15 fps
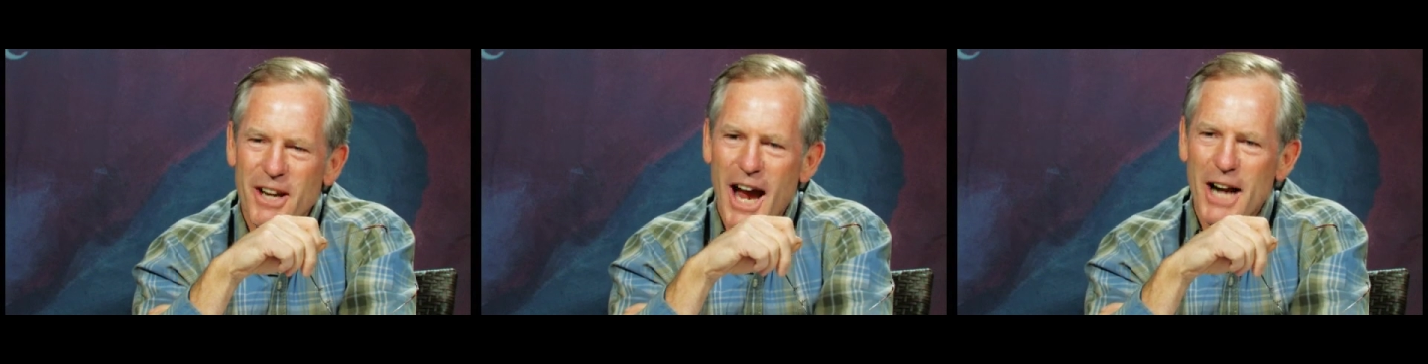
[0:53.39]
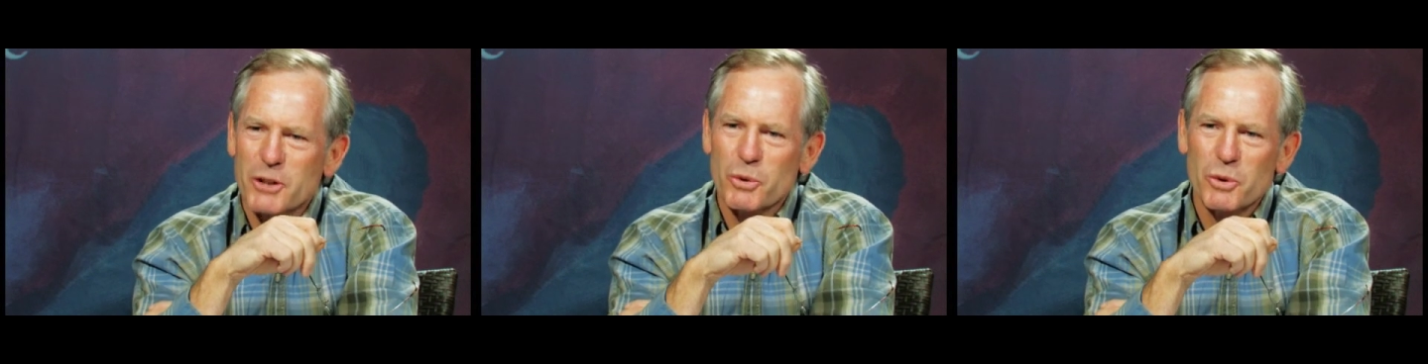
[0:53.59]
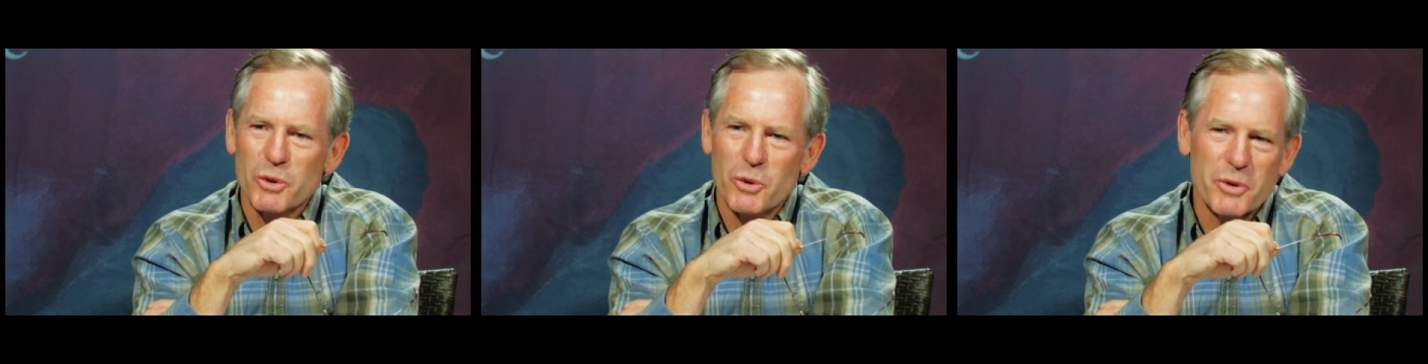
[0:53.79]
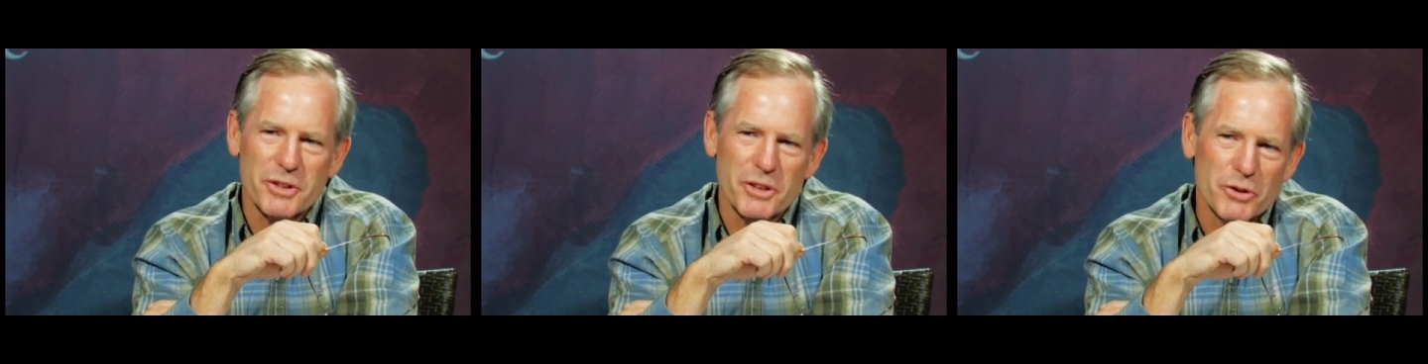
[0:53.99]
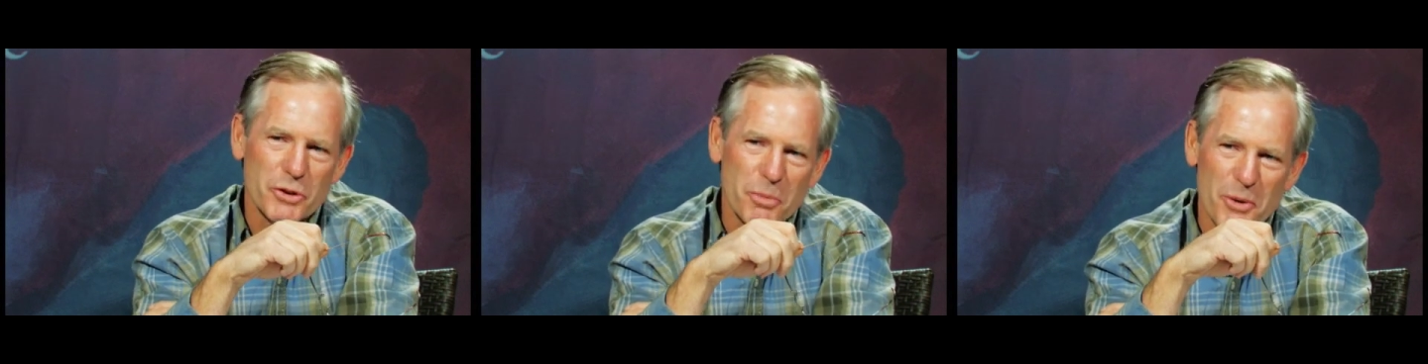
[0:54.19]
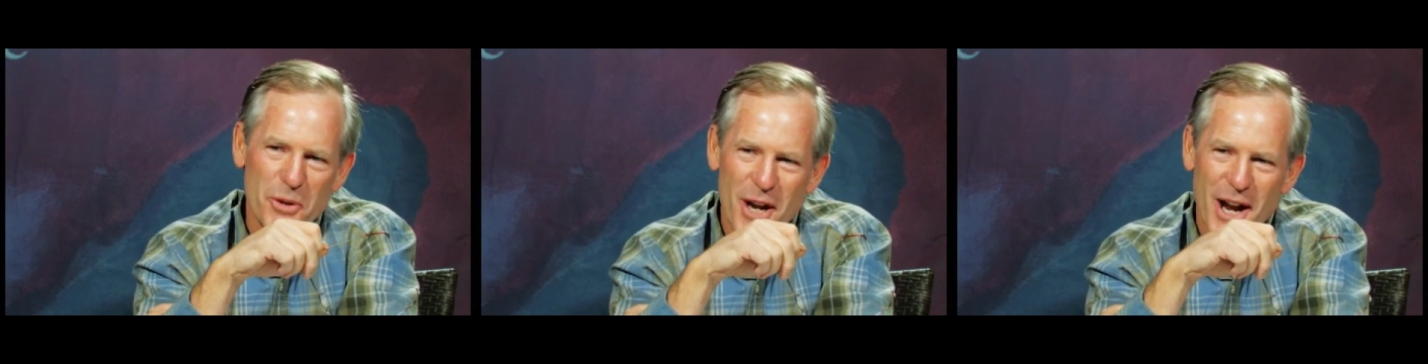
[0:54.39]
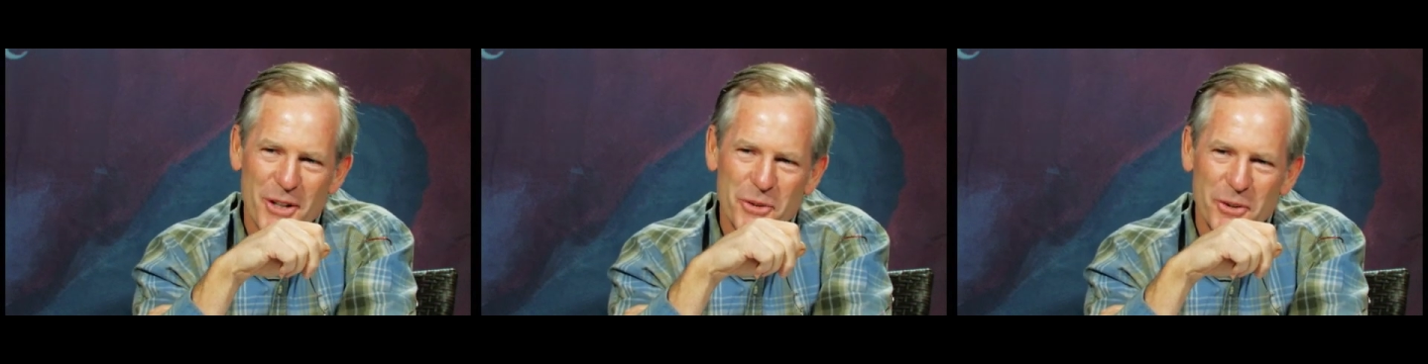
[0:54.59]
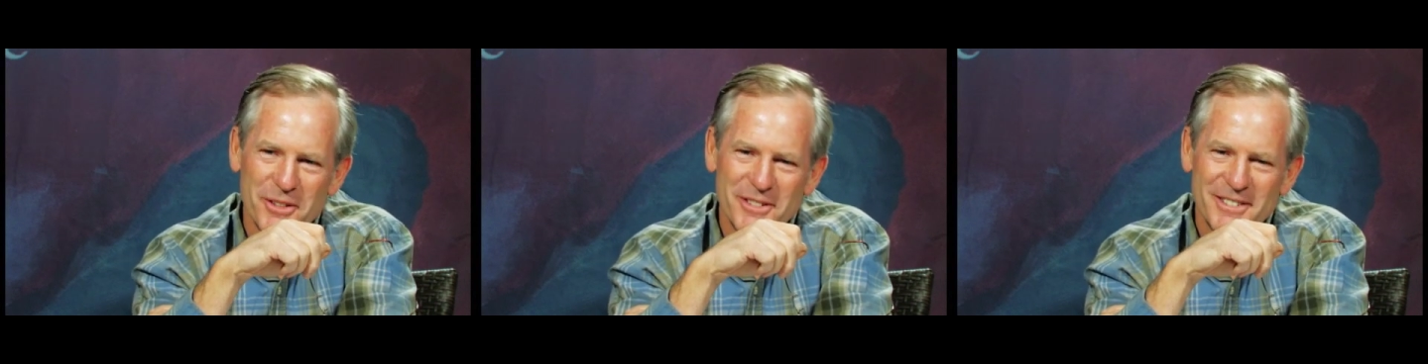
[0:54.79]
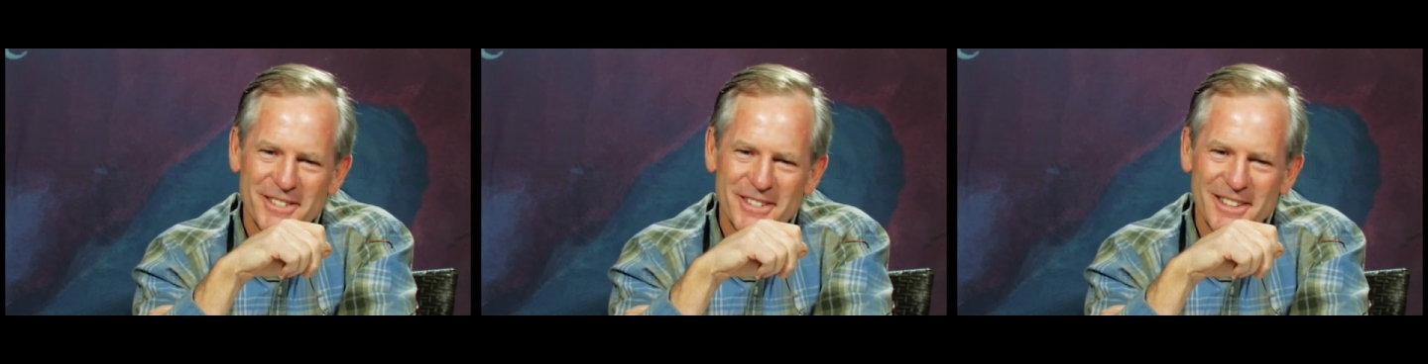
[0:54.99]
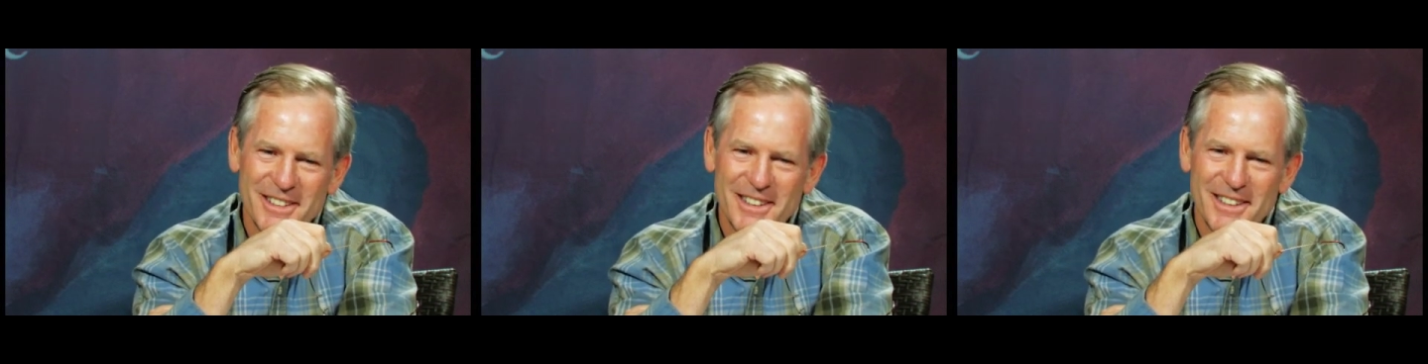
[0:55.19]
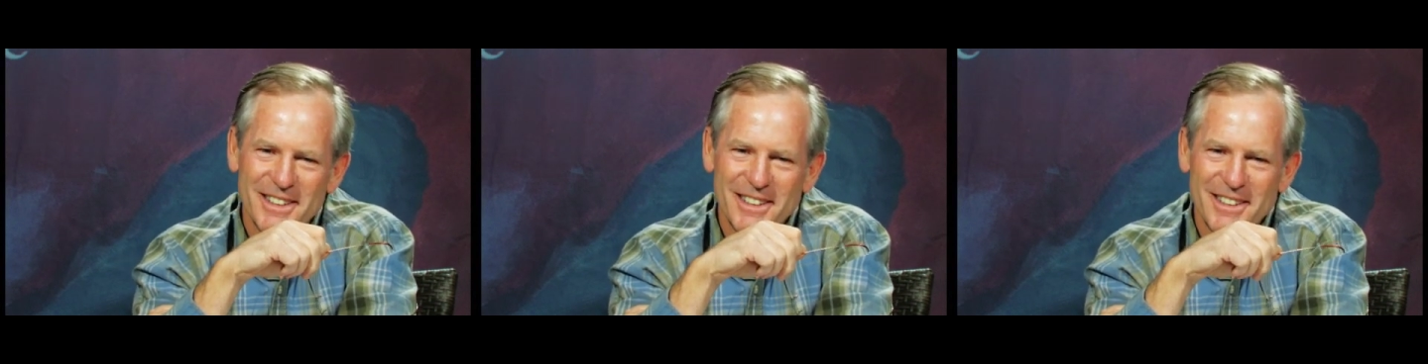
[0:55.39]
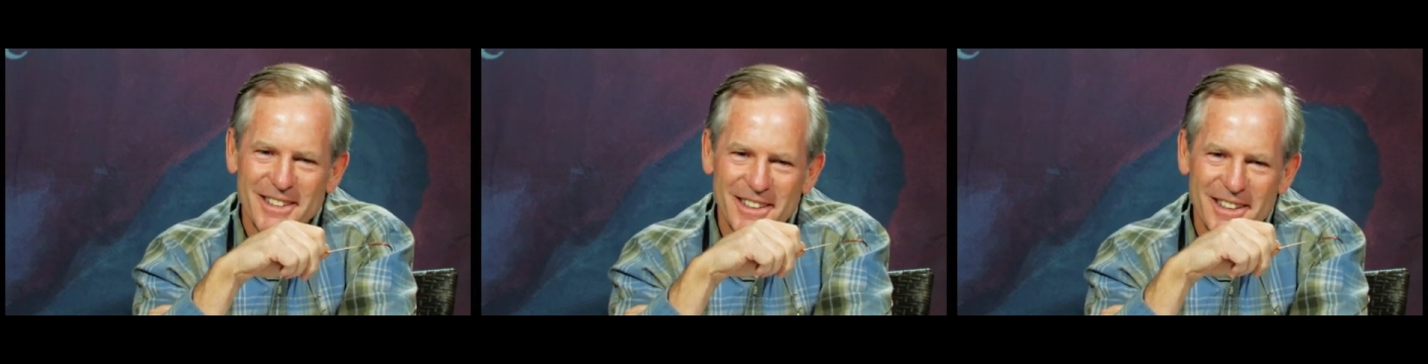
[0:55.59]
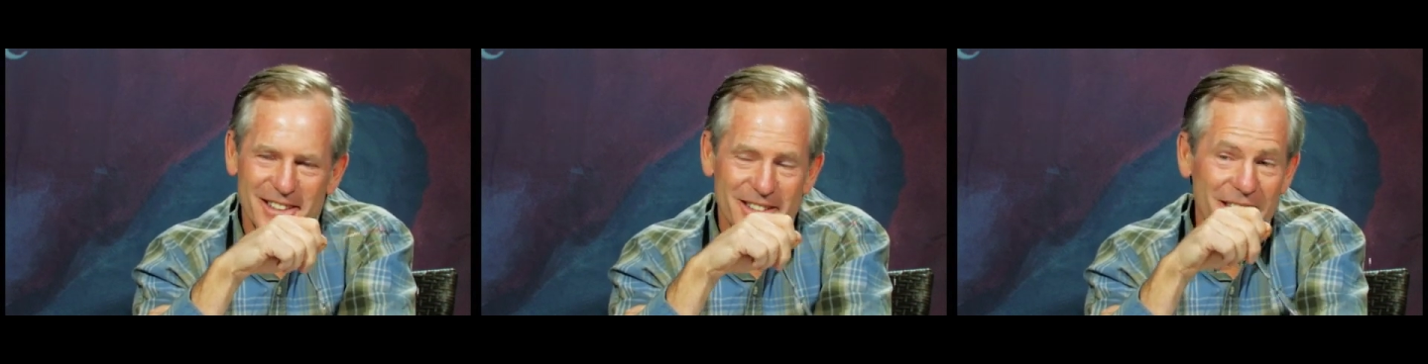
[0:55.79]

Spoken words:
natural or is it supernatural? I